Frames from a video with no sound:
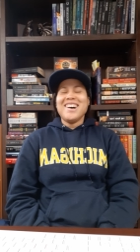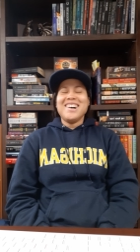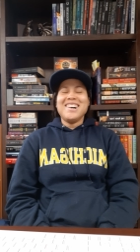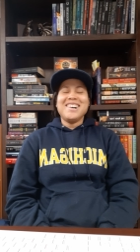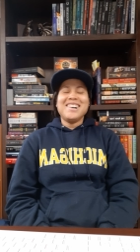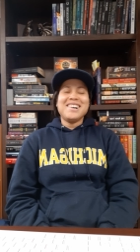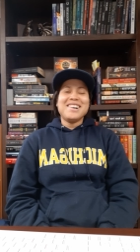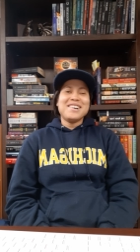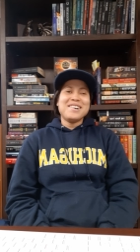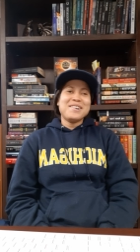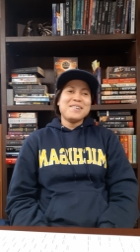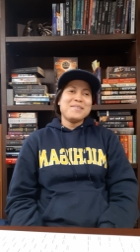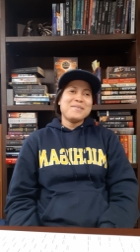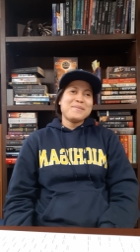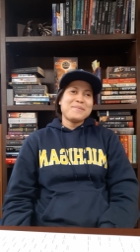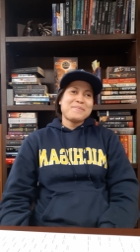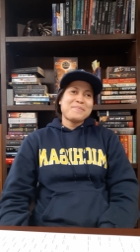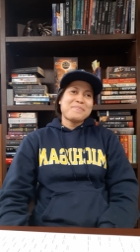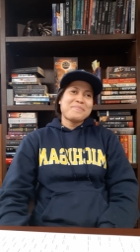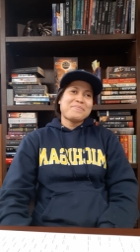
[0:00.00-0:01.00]

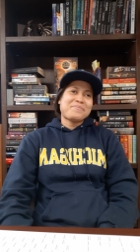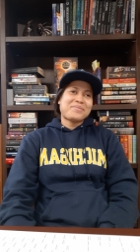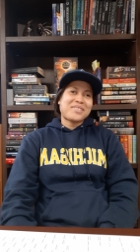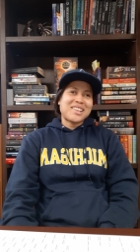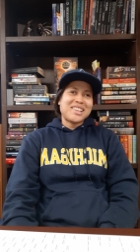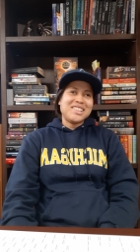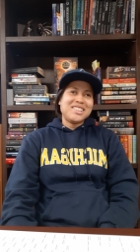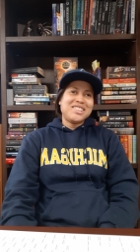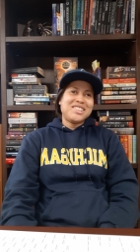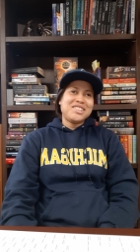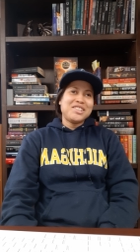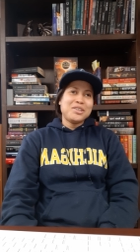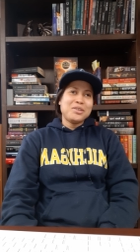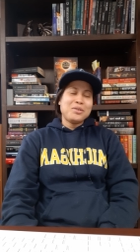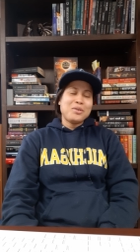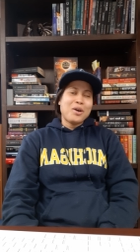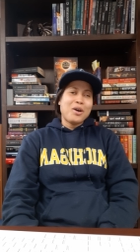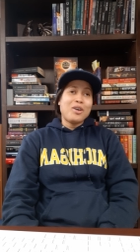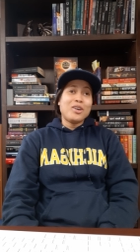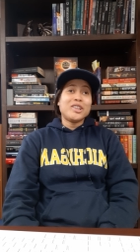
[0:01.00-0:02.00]
um,
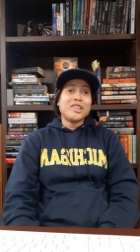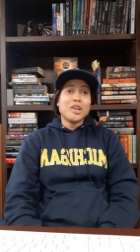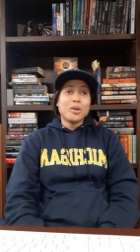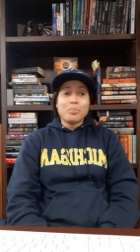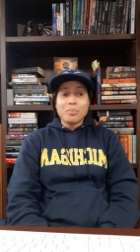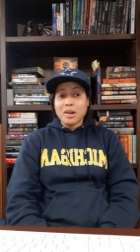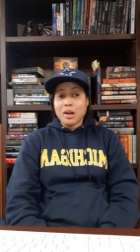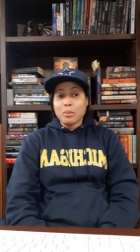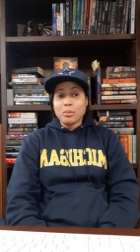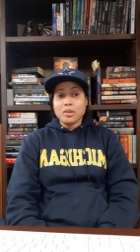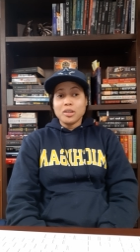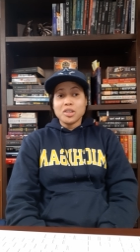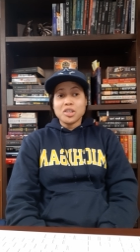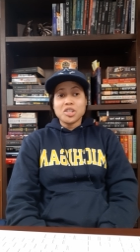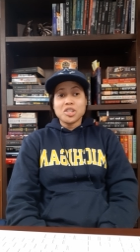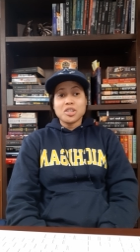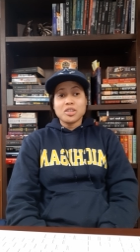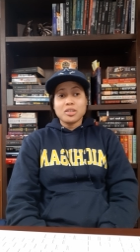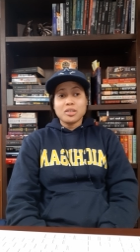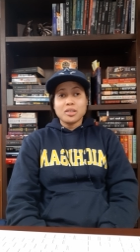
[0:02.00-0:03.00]
to also
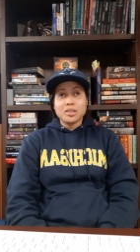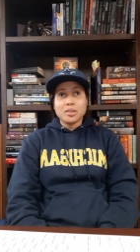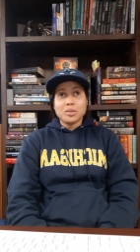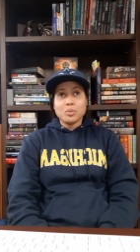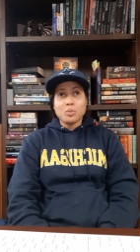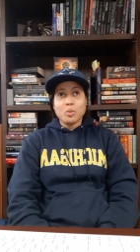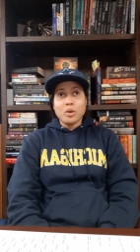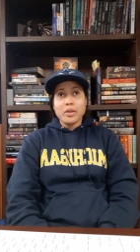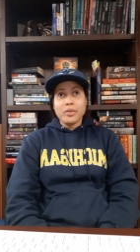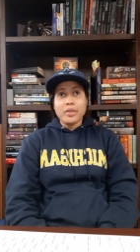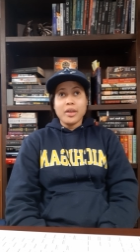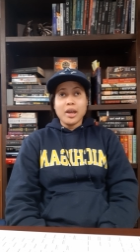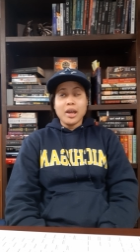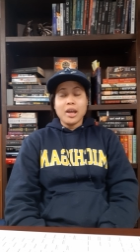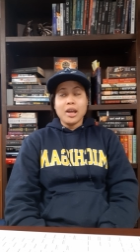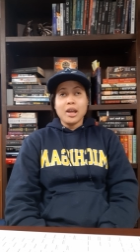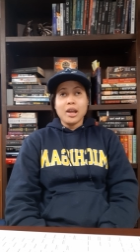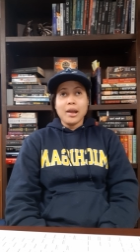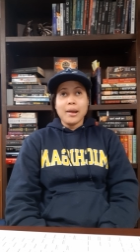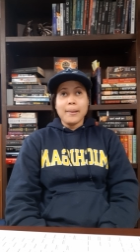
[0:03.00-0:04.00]
publish with
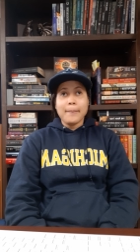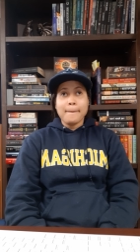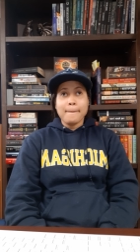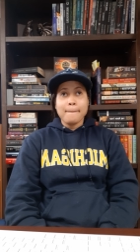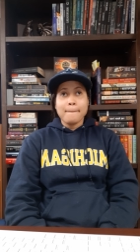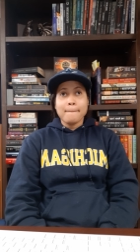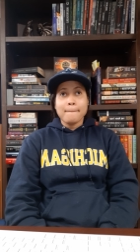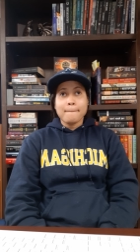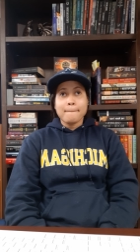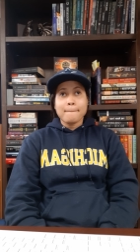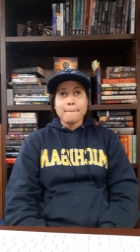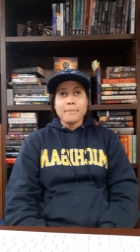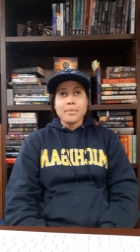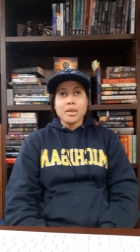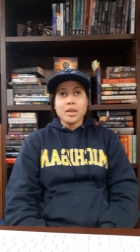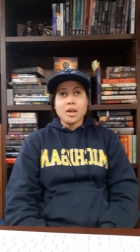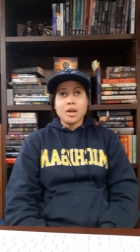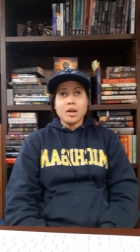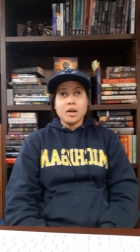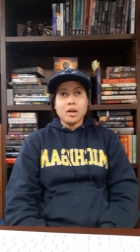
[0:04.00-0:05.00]
a
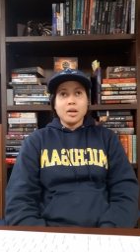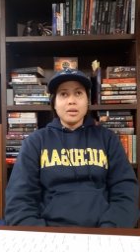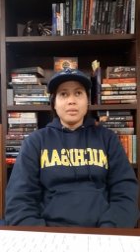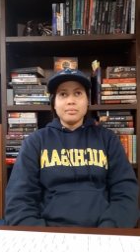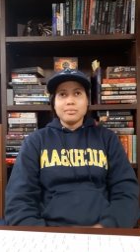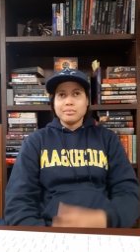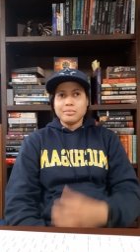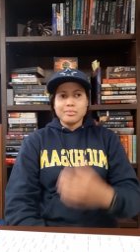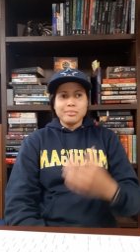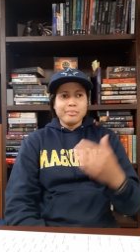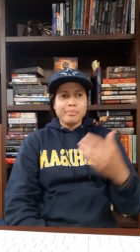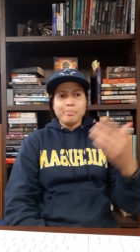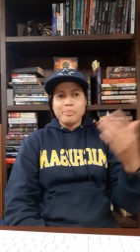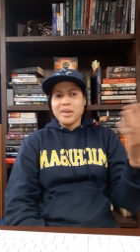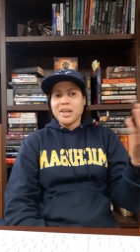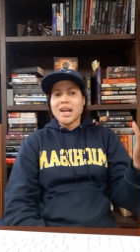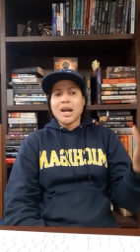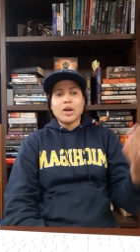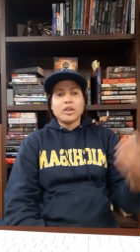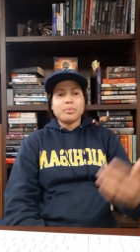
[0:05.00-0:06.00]
um,
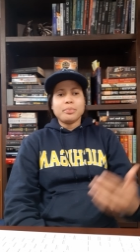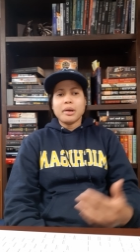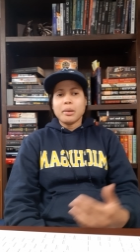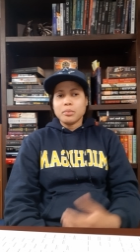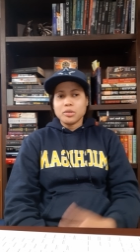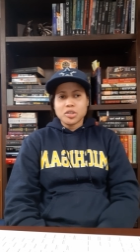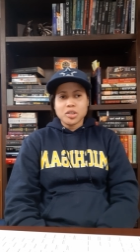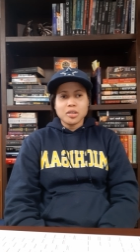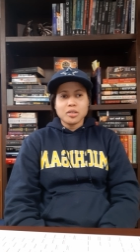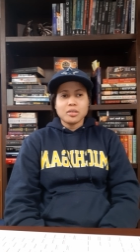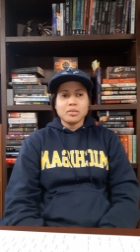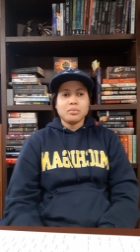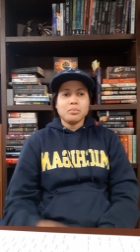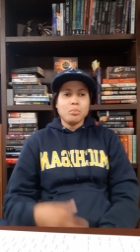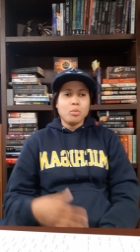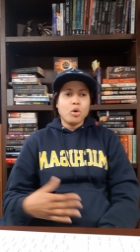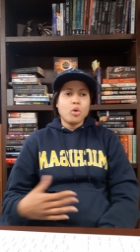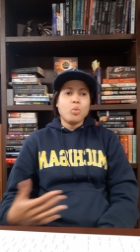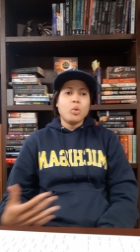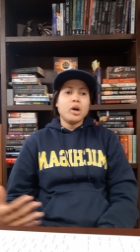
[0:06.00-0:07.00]
big house publisher,
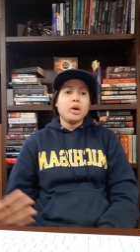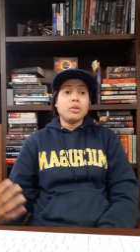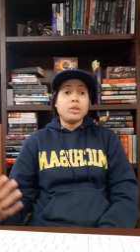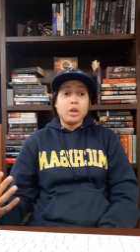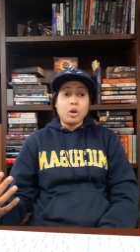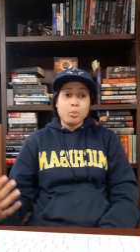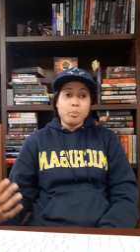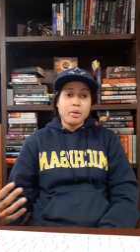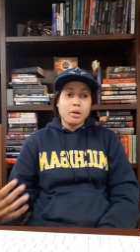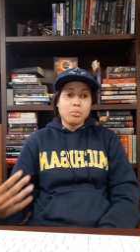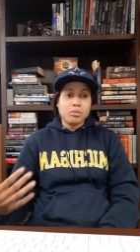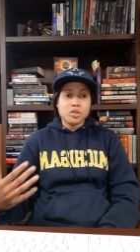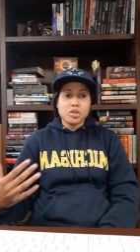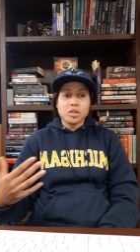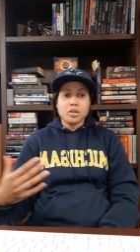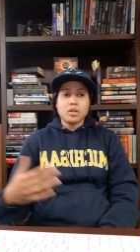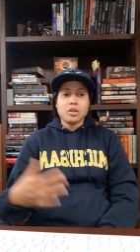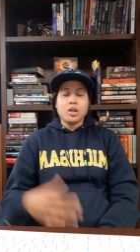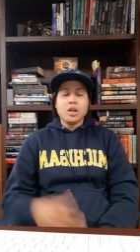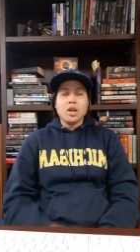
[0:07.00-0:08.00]
more well-known
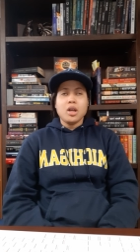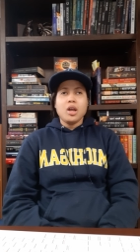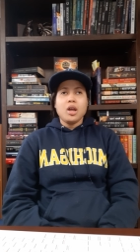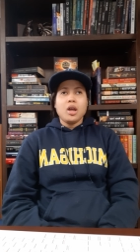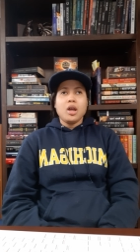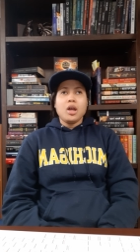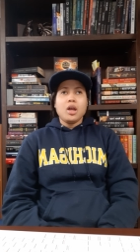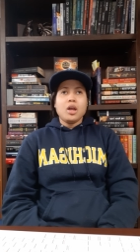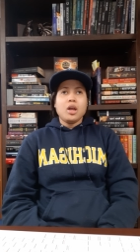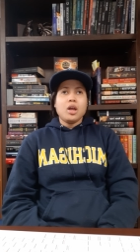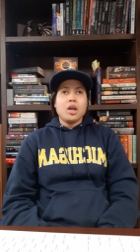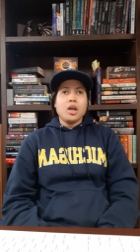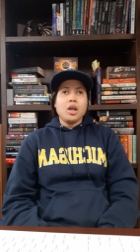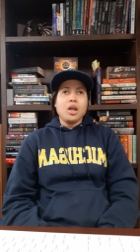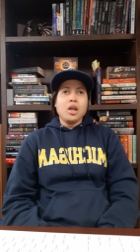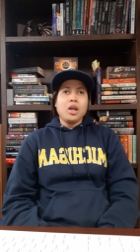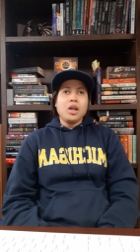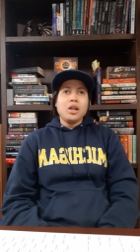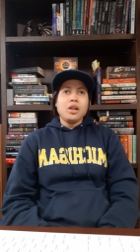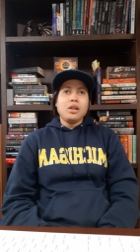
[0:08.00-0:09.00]
publisher.
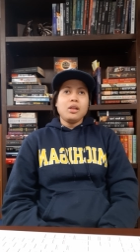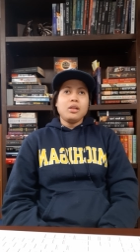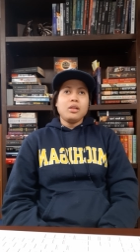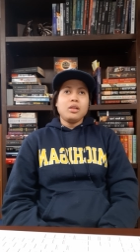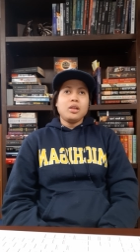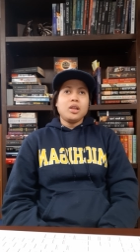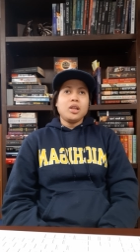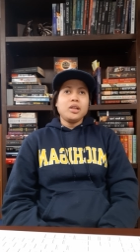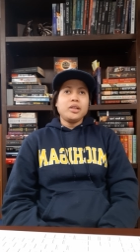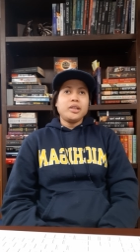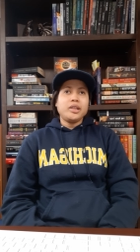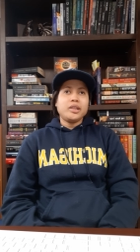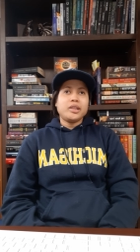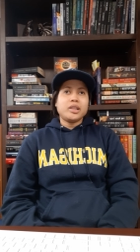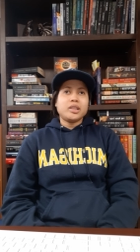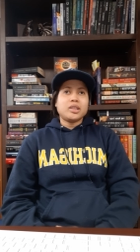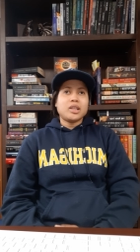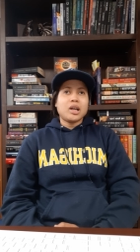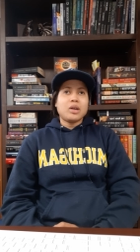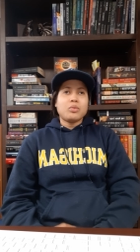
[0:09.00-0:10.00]
And this is
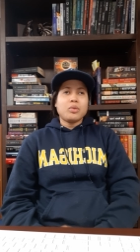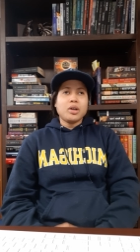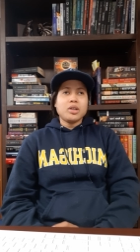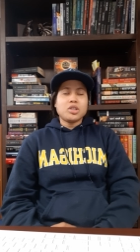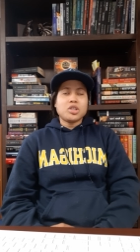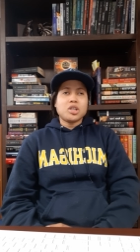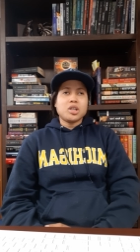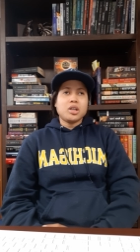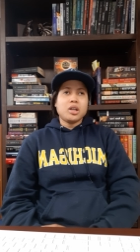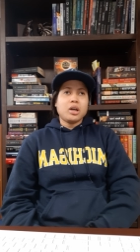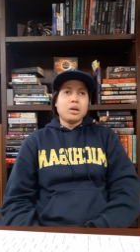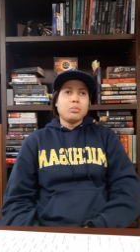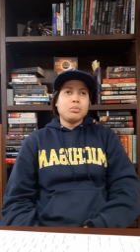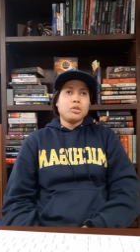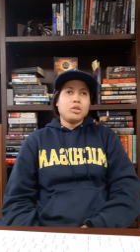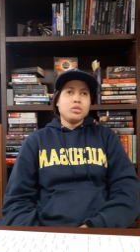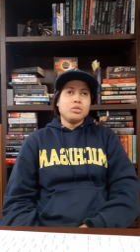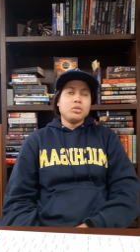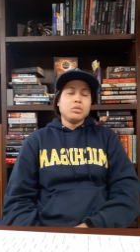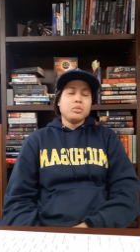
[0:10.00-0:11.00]
the direction I'm
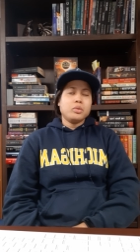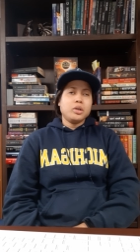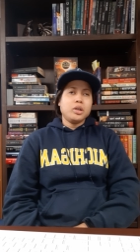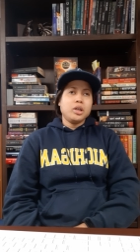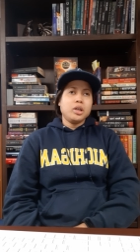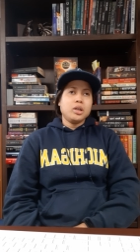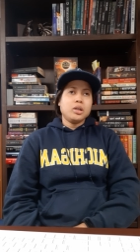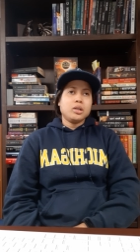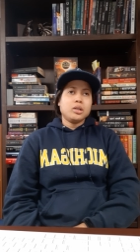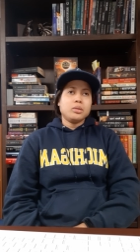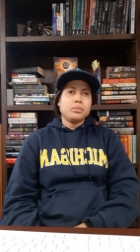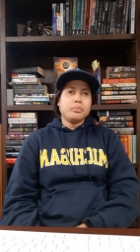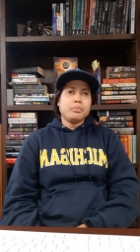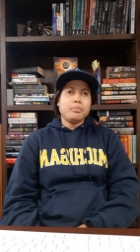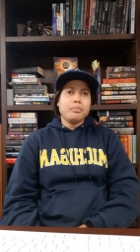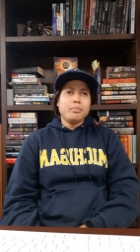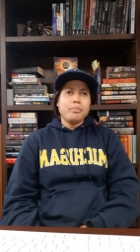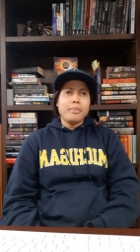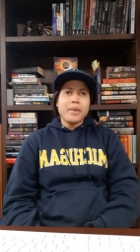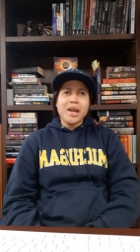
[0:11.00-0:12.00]
going
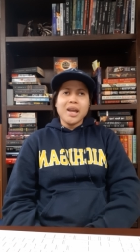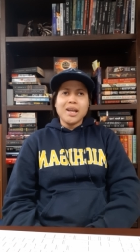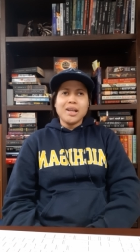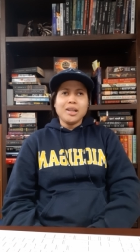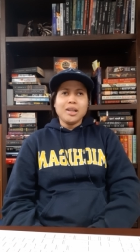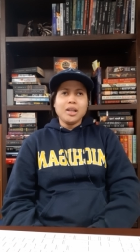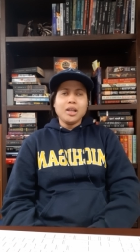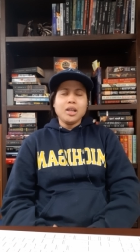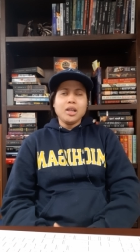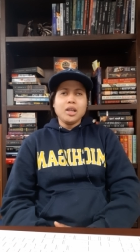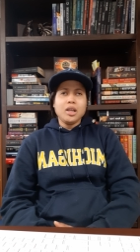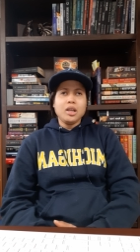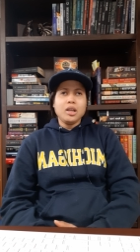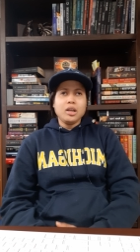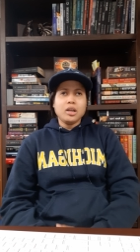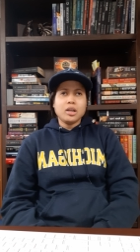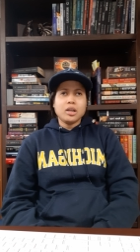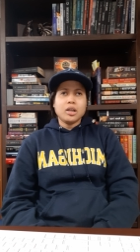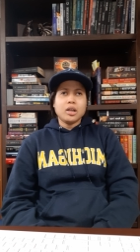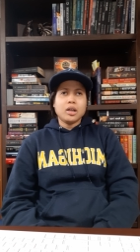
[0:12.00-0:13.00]

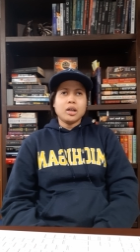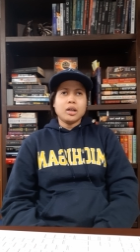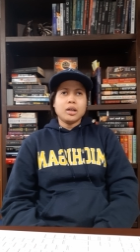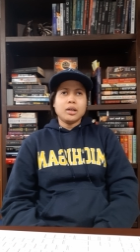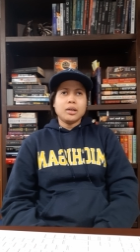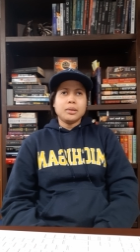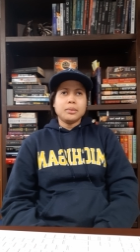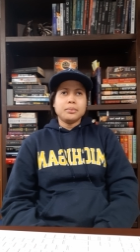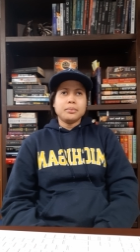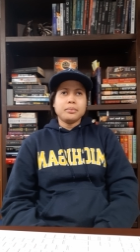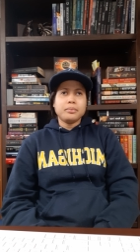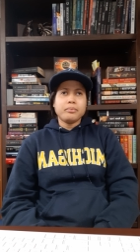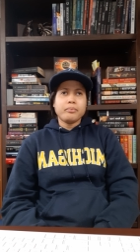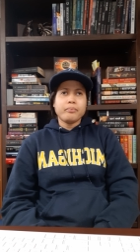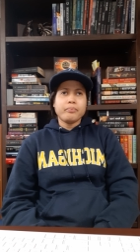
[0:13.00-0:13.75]
mainly um,